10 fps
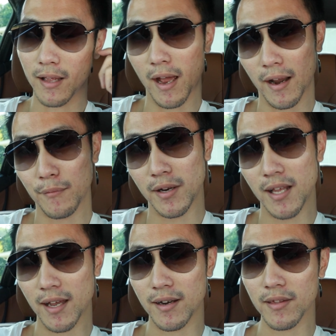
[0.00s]
I really
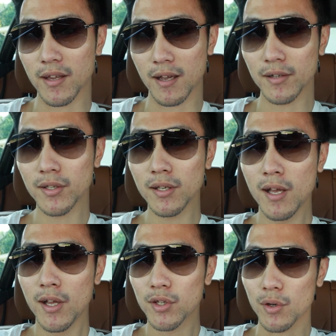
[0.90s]
had nothing else.
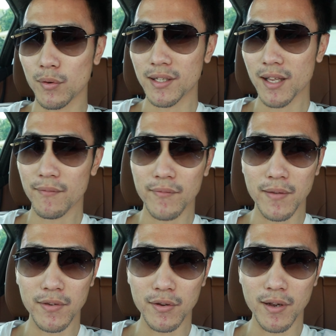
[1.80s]
So instead of
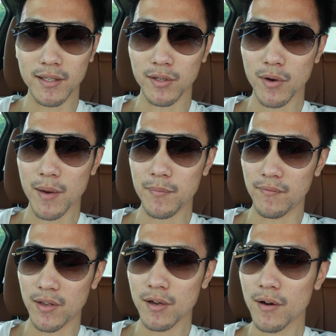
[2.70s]
giving you guys a crappy
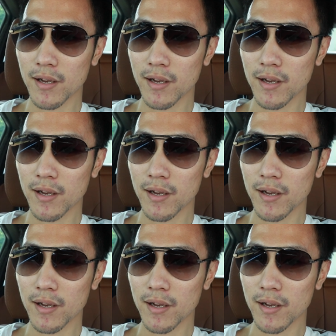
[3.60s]
video,